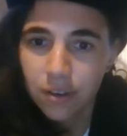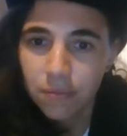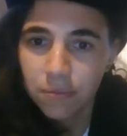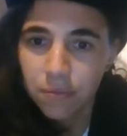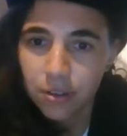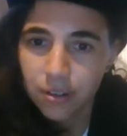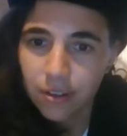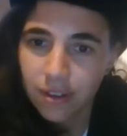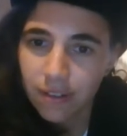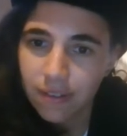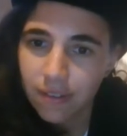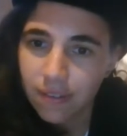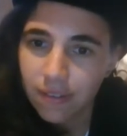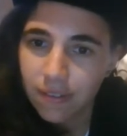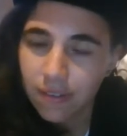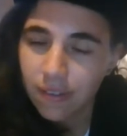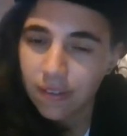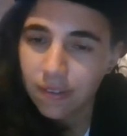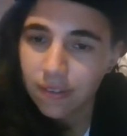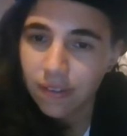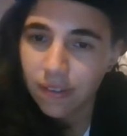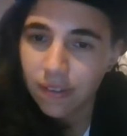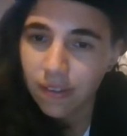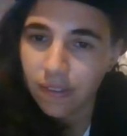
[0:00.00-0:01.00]
what
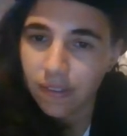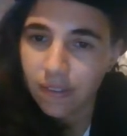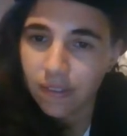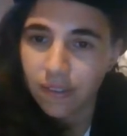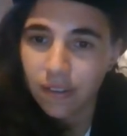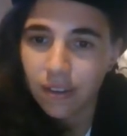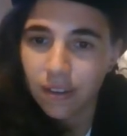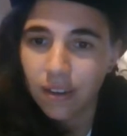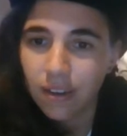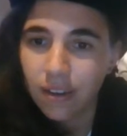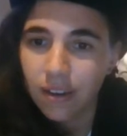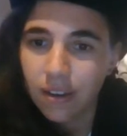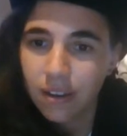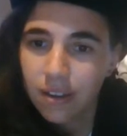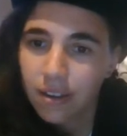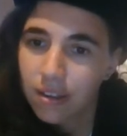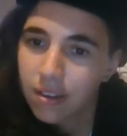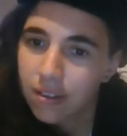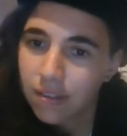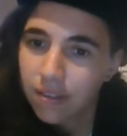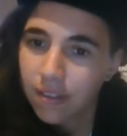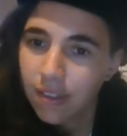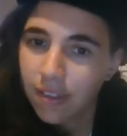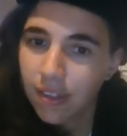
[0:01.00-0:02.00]
consistency
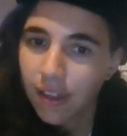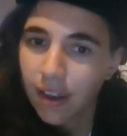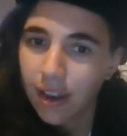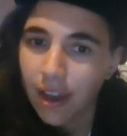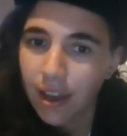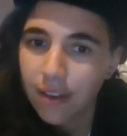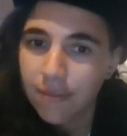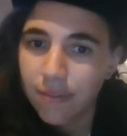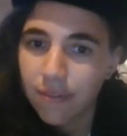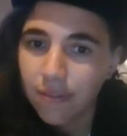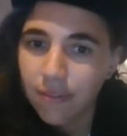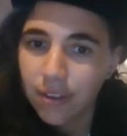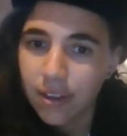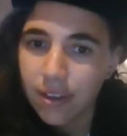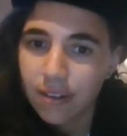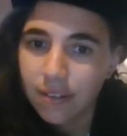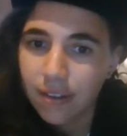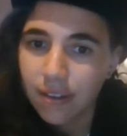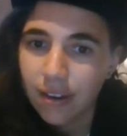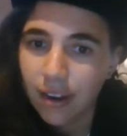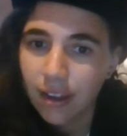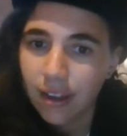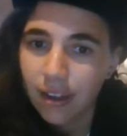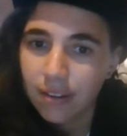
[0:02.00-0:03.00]
is to the life of the
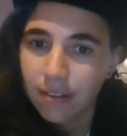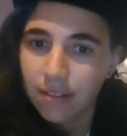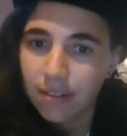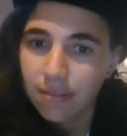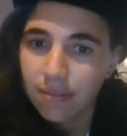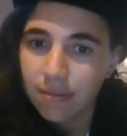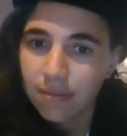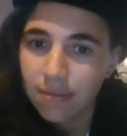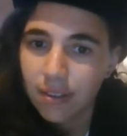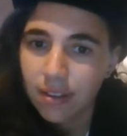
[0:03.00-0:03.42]
intellect.